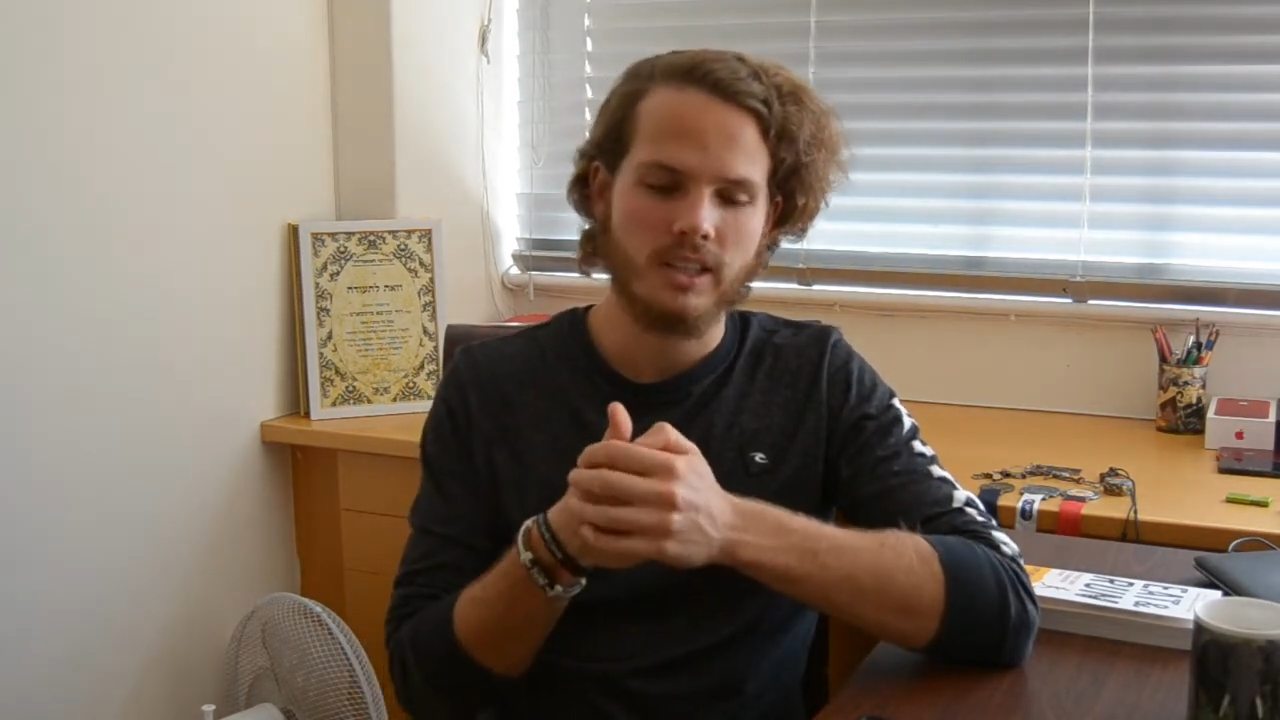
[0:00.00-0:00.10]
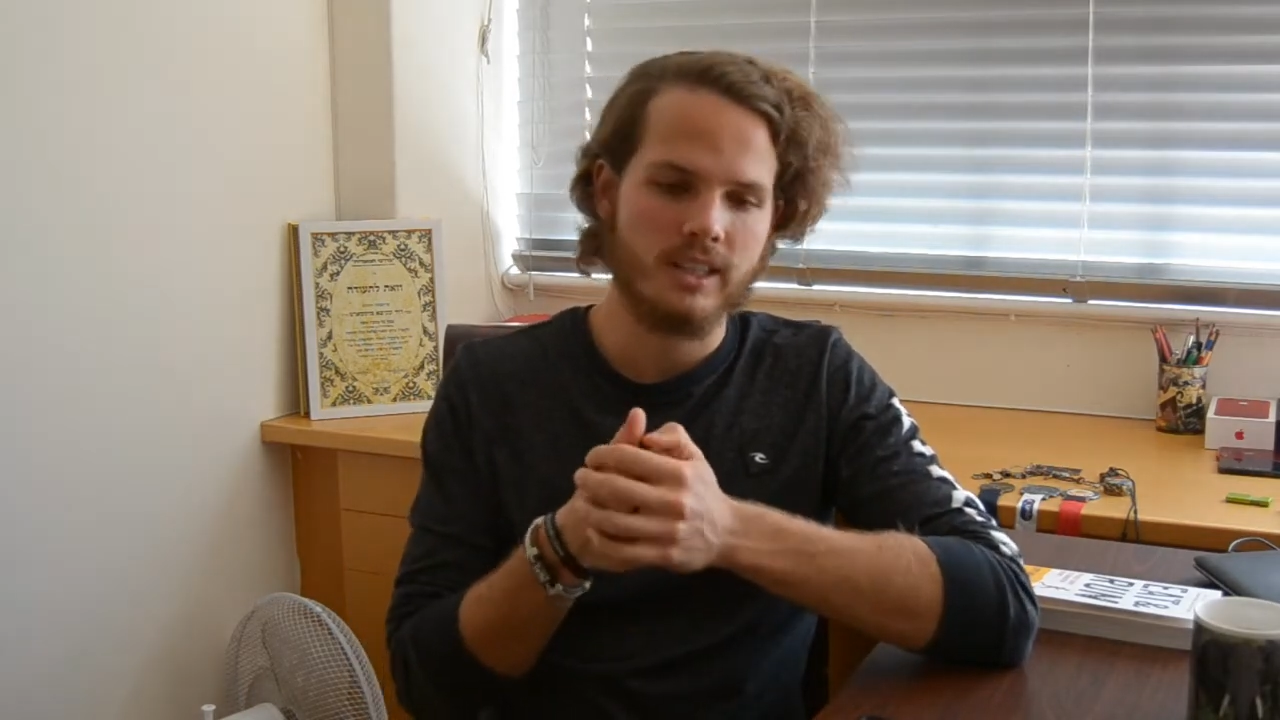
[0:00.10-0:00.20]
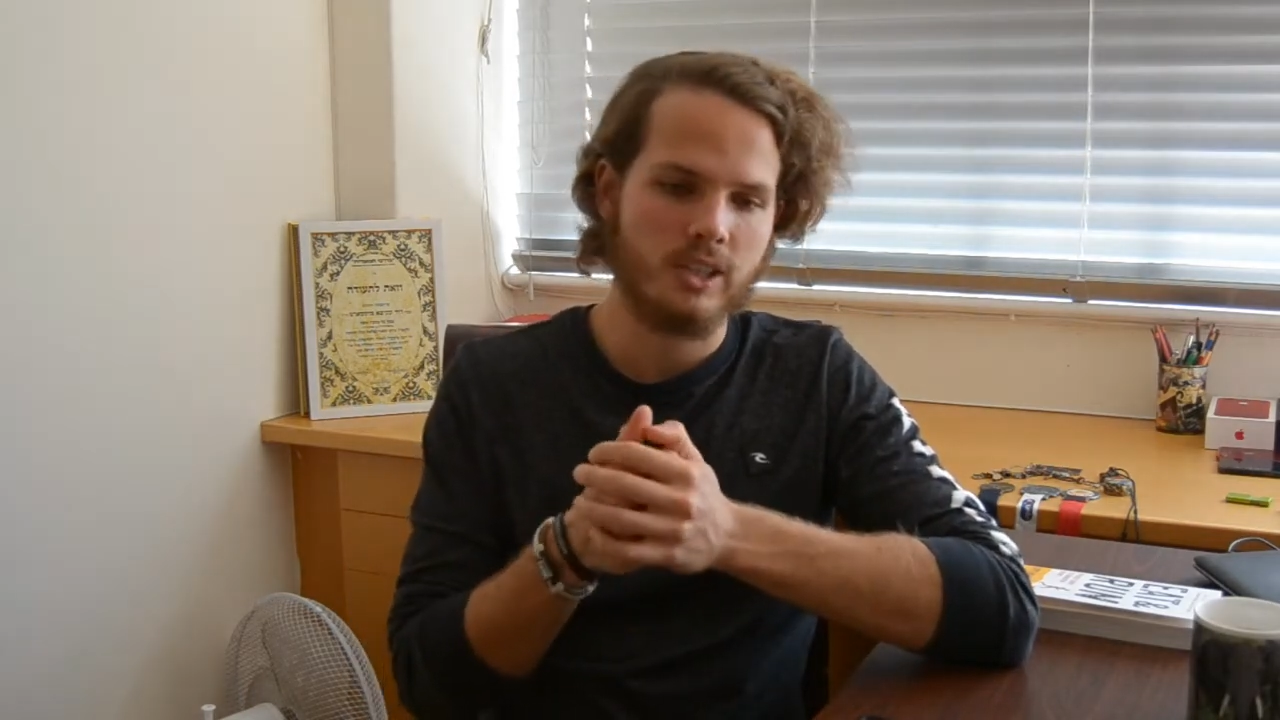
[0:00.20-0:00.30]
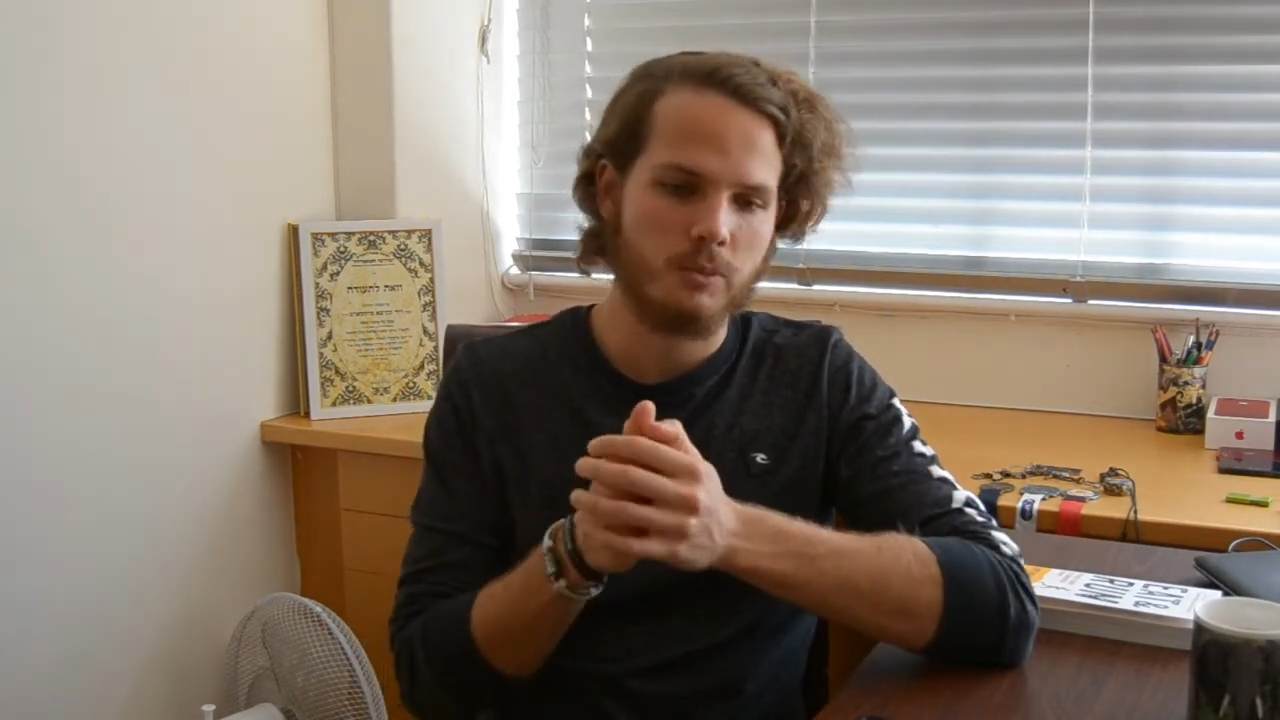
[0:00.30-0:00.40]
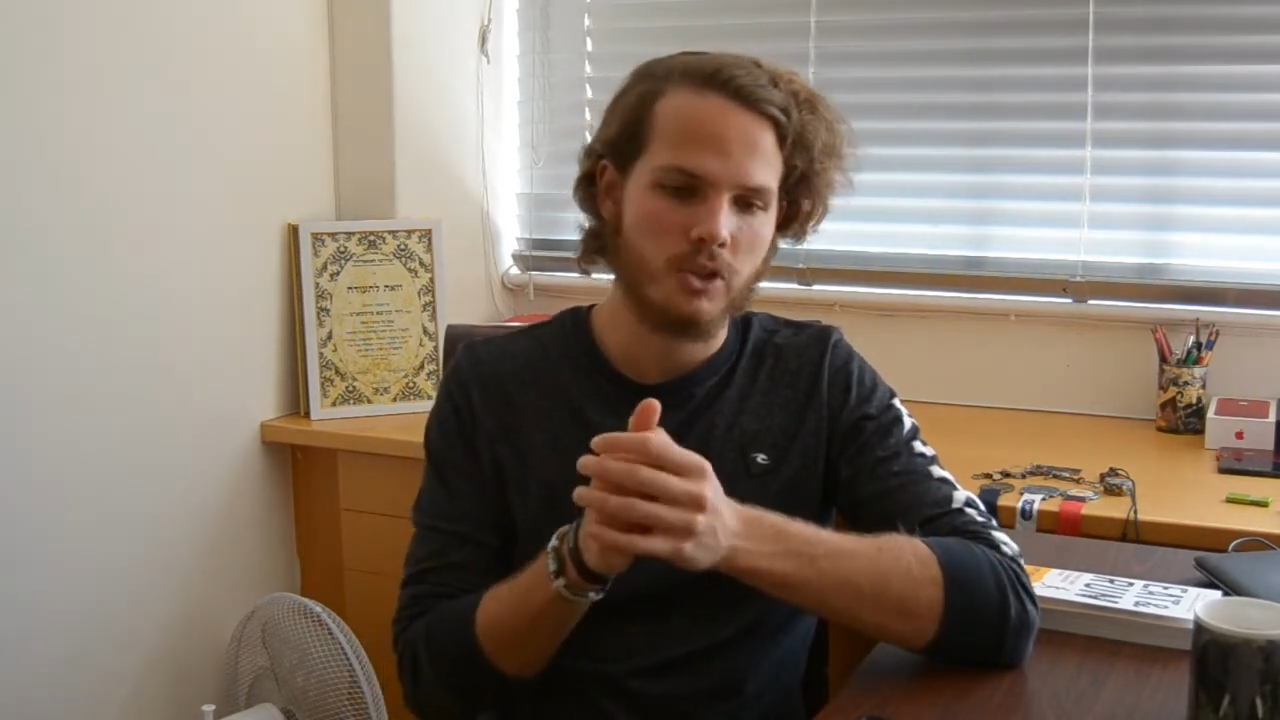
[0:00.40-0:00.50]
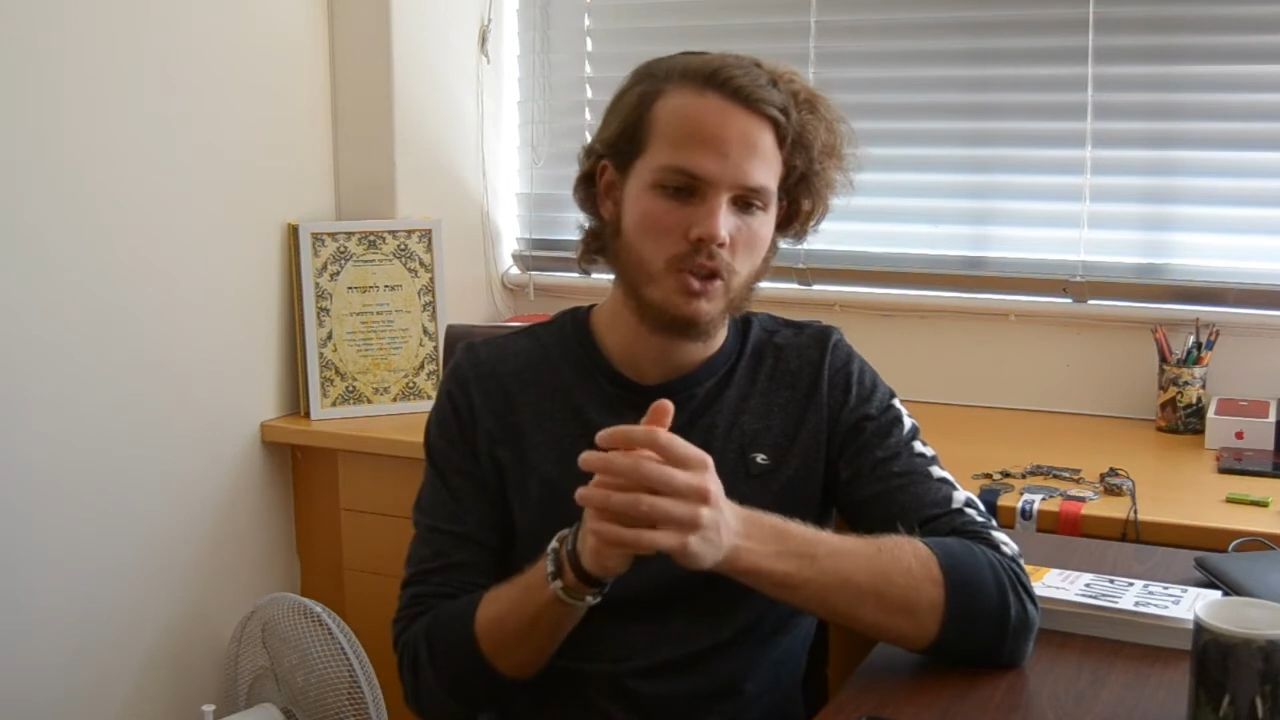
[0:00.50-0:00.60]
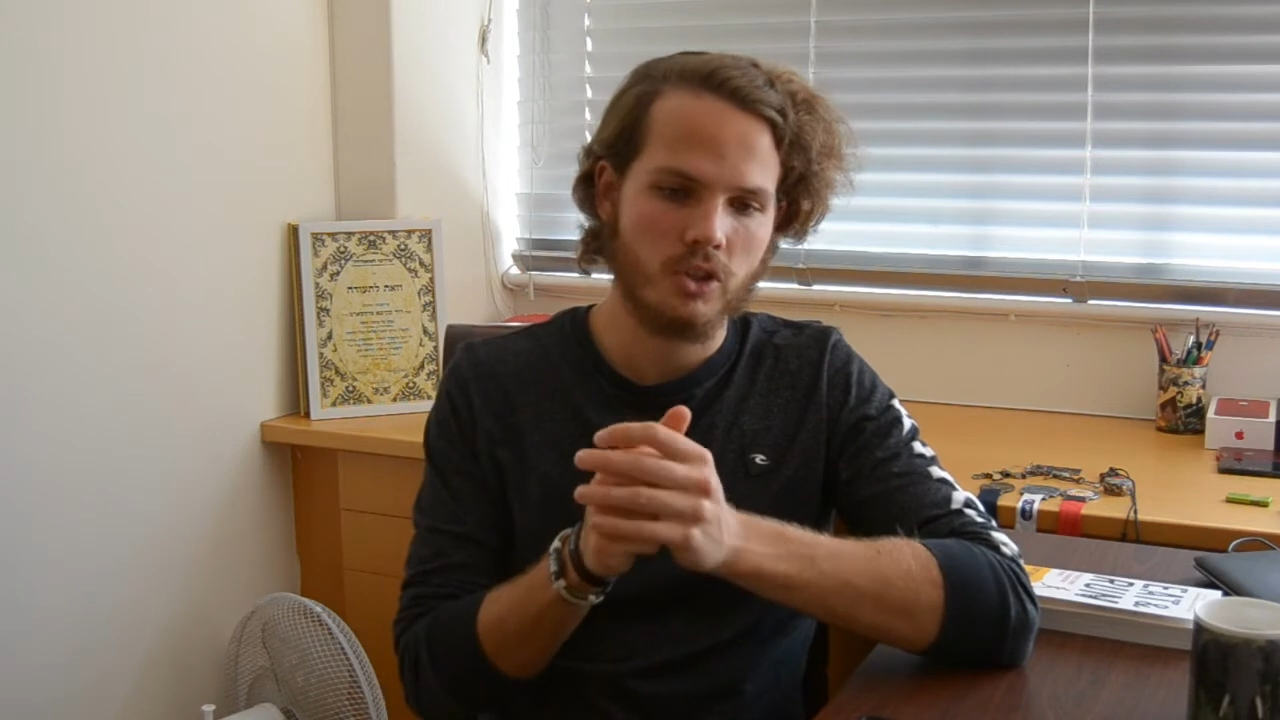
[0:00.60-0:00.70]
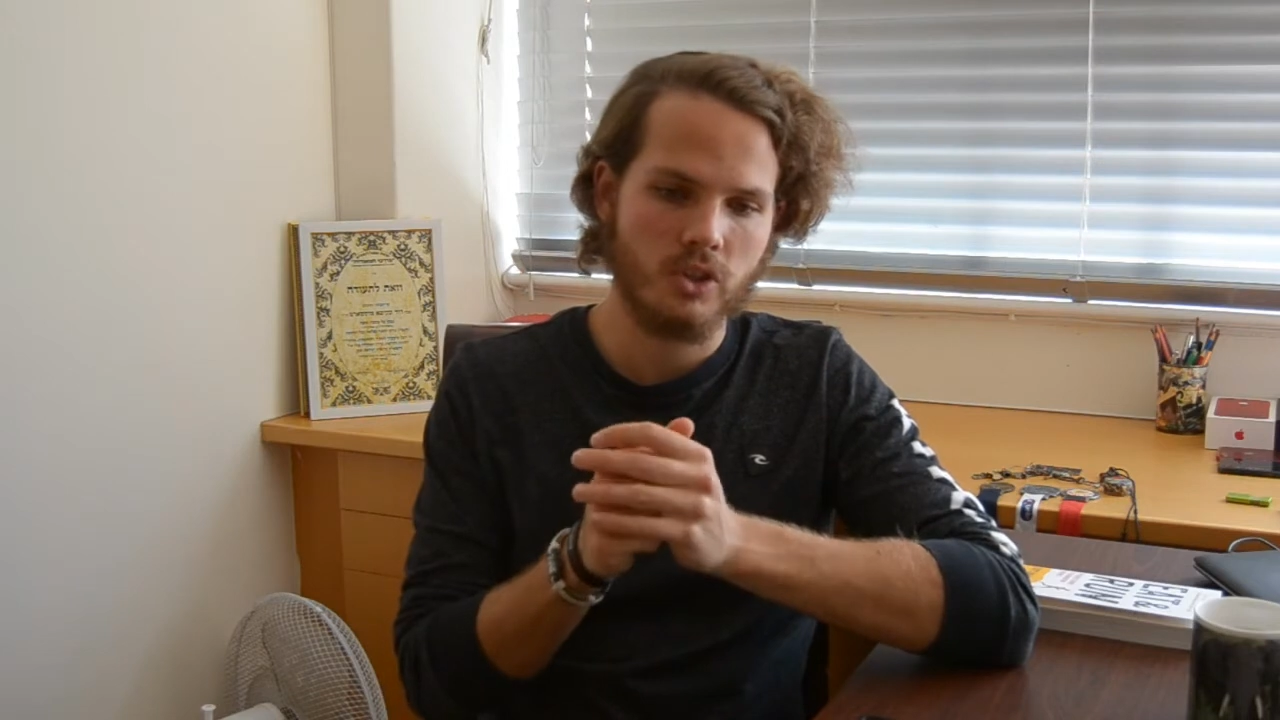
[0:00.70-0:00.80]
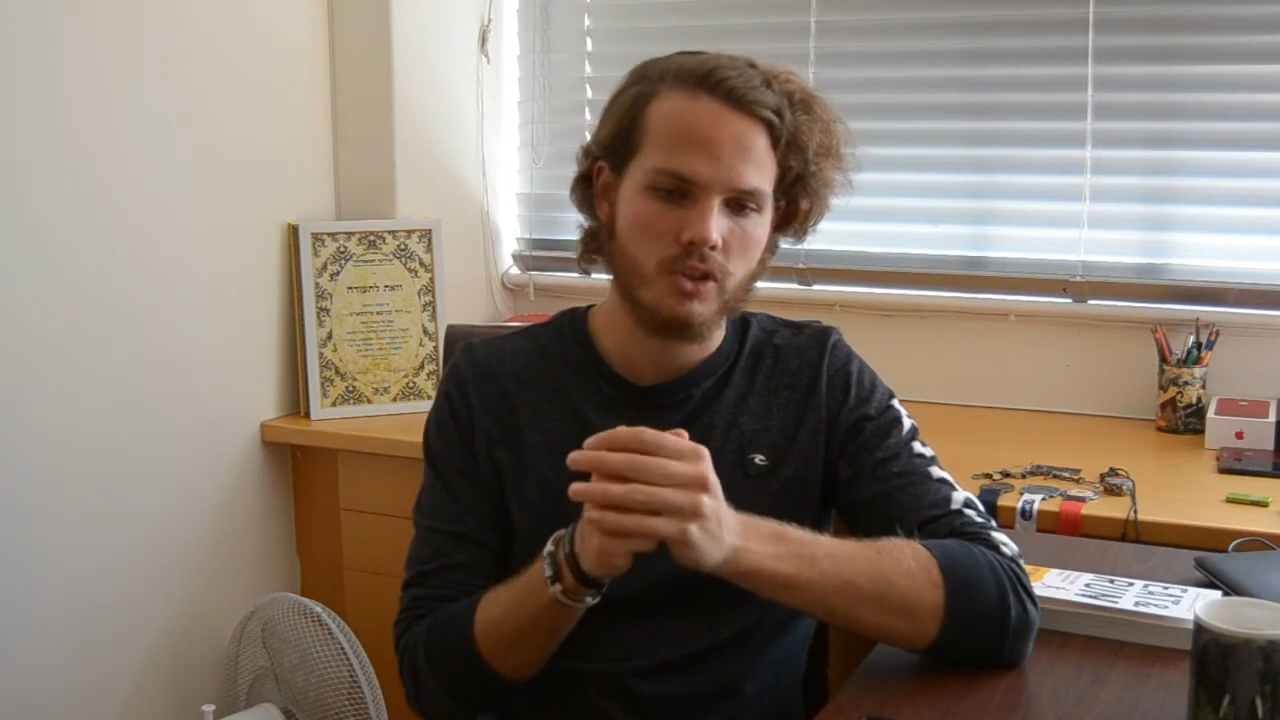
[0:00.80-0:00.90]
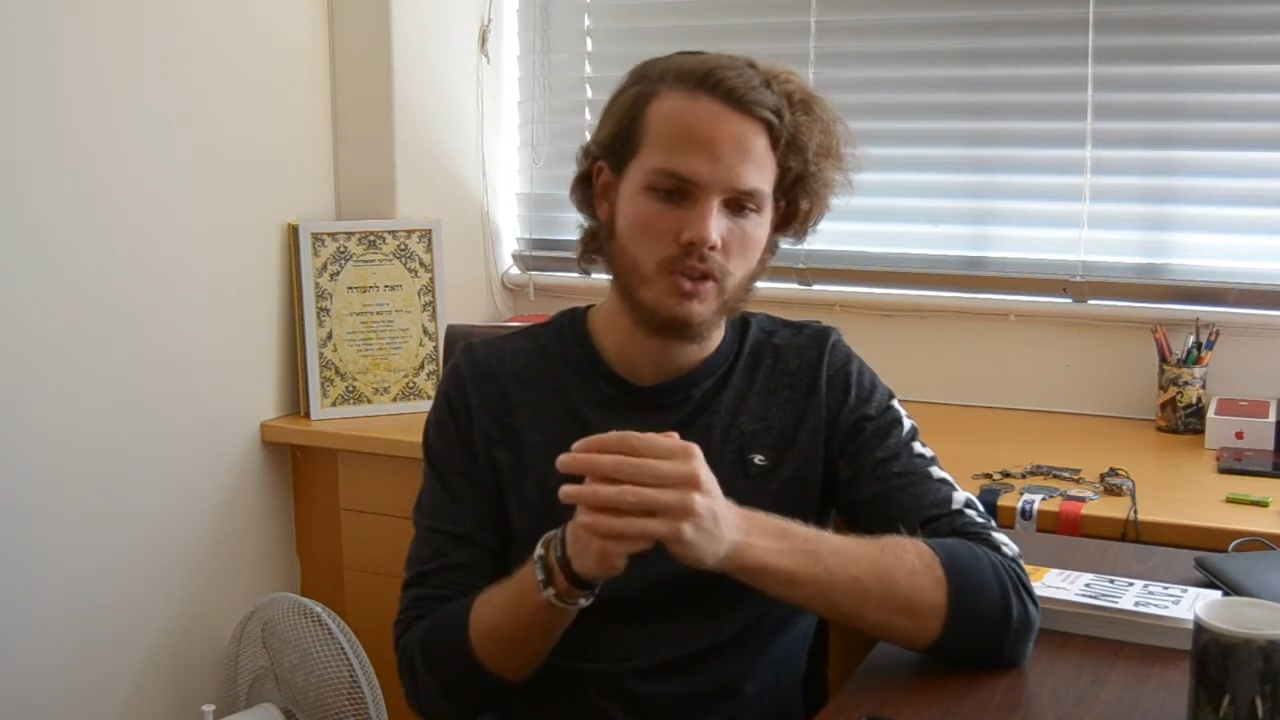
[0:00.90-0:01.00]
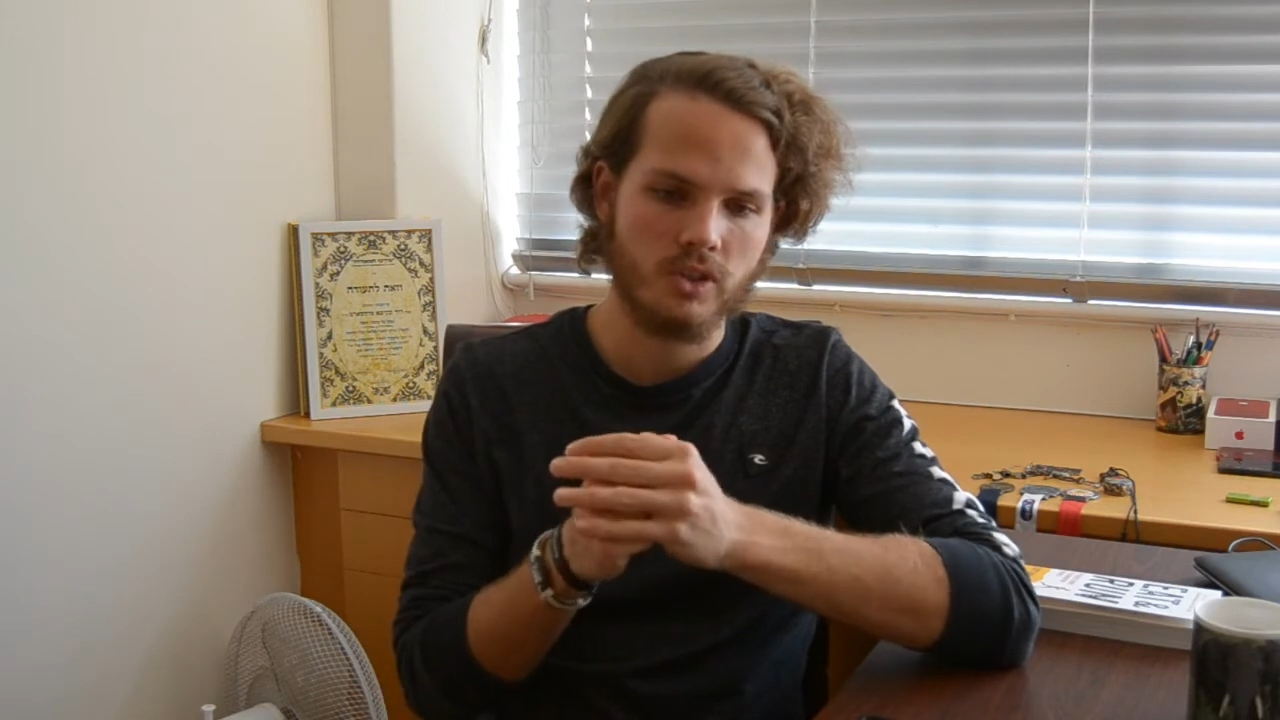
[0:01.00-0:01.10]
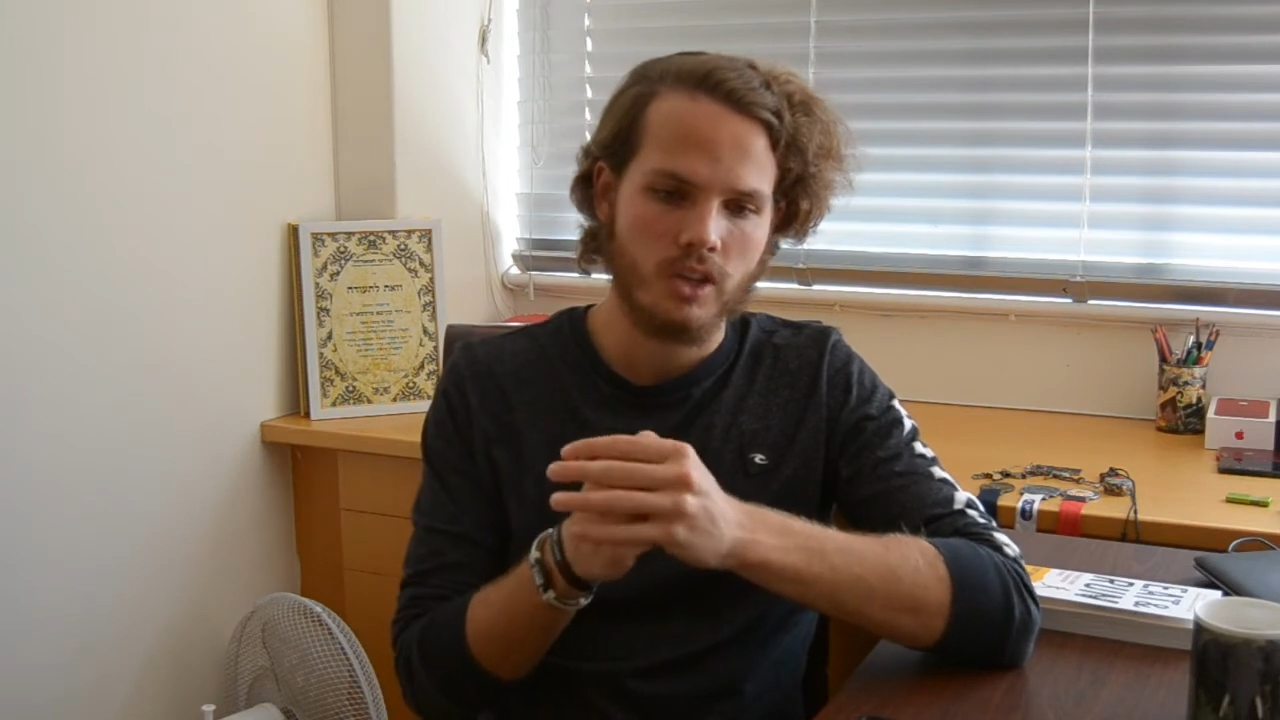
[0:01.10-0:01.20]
because